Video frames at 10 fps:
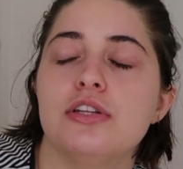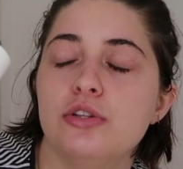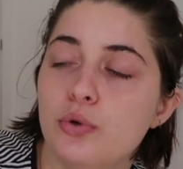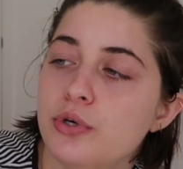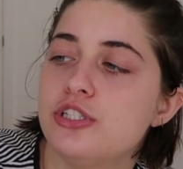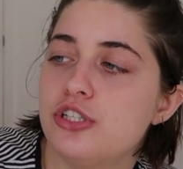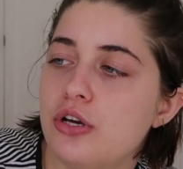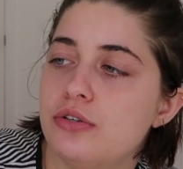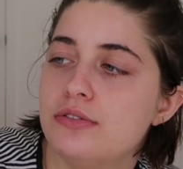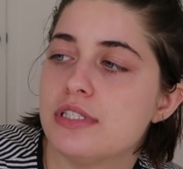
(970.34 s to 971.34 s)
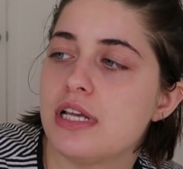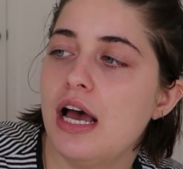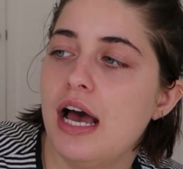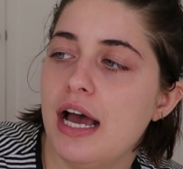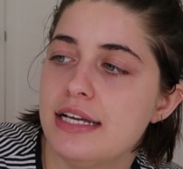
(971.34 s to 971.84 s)
Jones
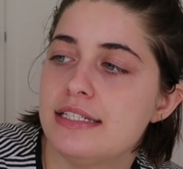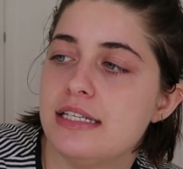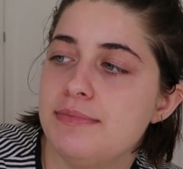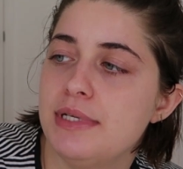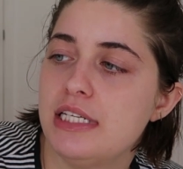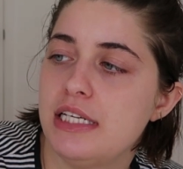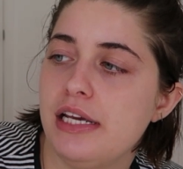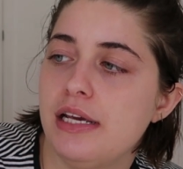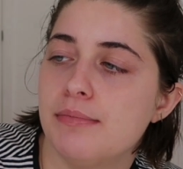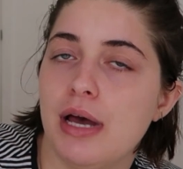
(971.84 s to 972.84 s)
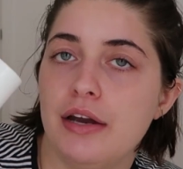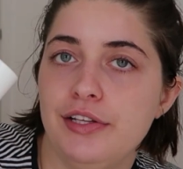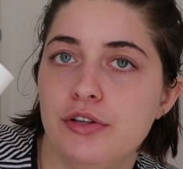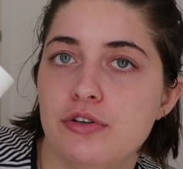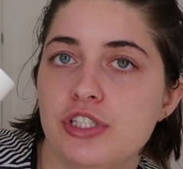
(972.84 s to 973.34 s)
High CBD
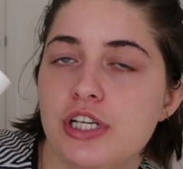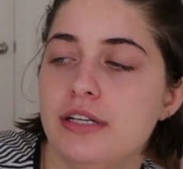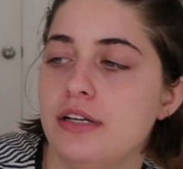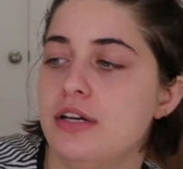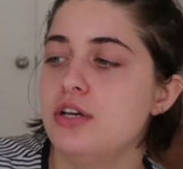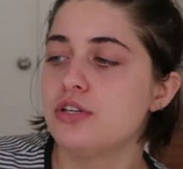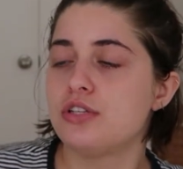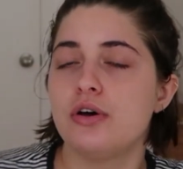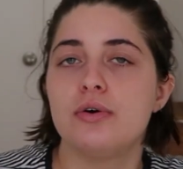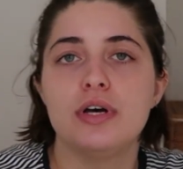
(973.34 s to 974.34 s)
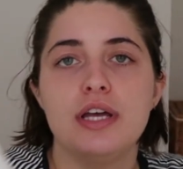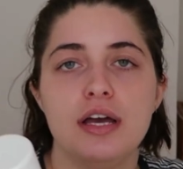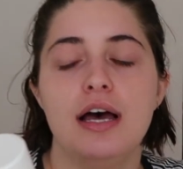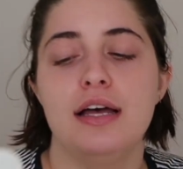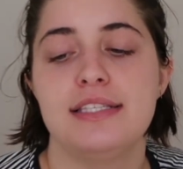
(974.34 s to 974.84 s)
Body Lotion. So
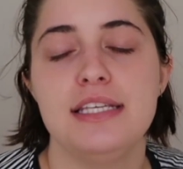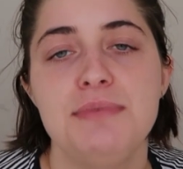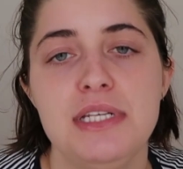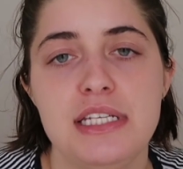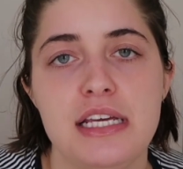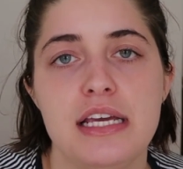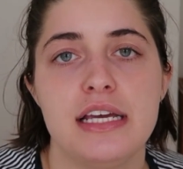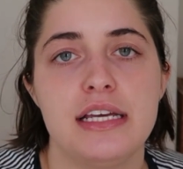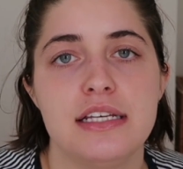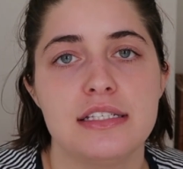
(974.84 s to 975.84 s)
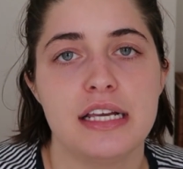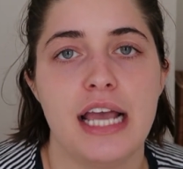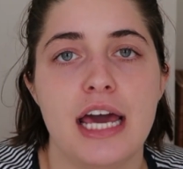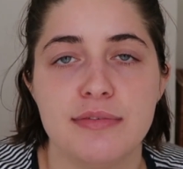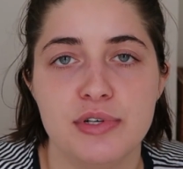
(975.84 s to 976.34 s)
CBD is a
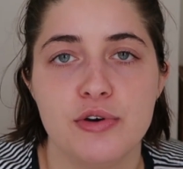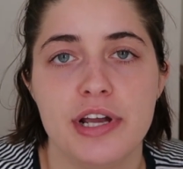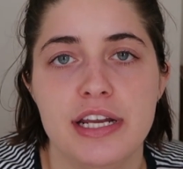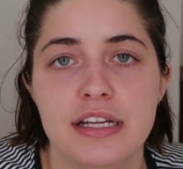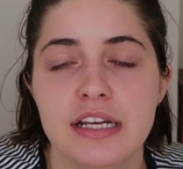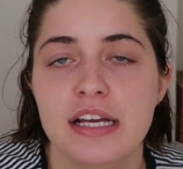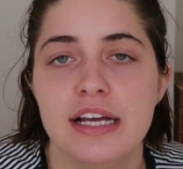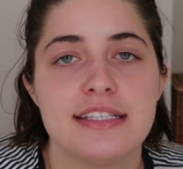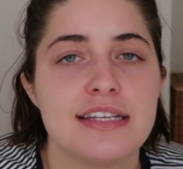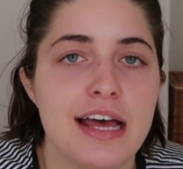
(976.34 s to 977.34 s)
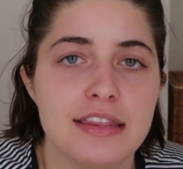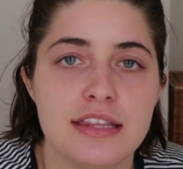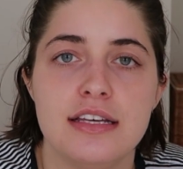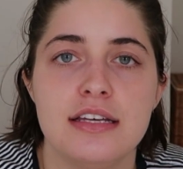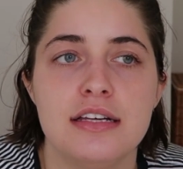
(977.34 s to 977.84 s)
cannabinoid. It's not
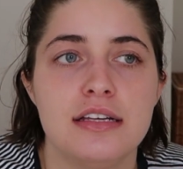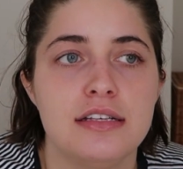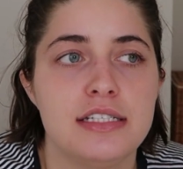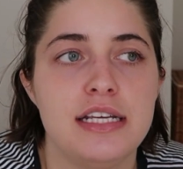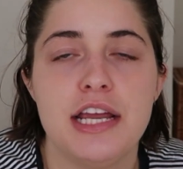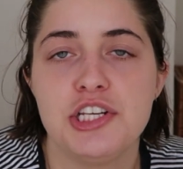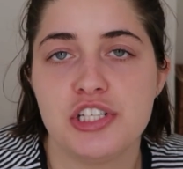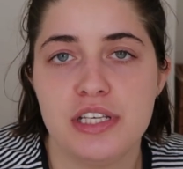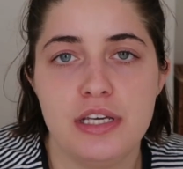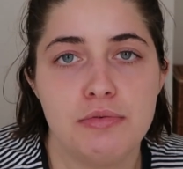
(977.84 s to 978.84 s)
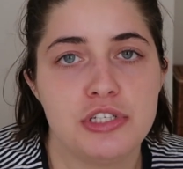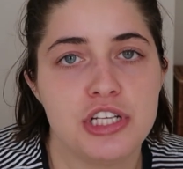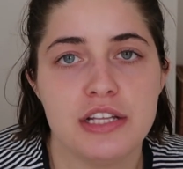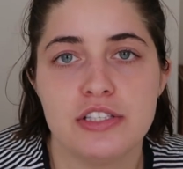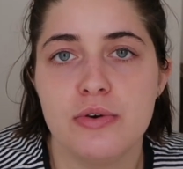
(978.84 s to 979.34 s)
the THC, which
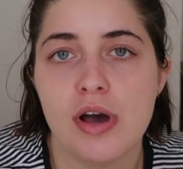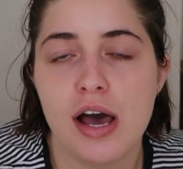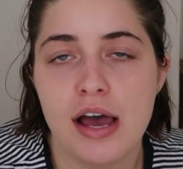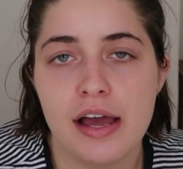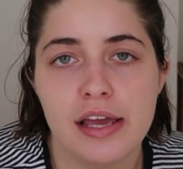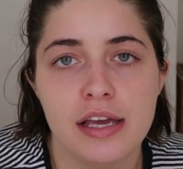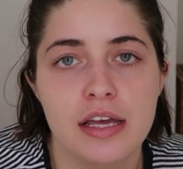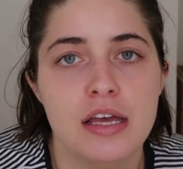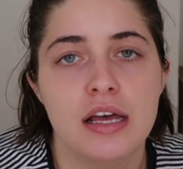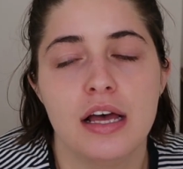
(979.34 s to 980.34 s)
gets you high.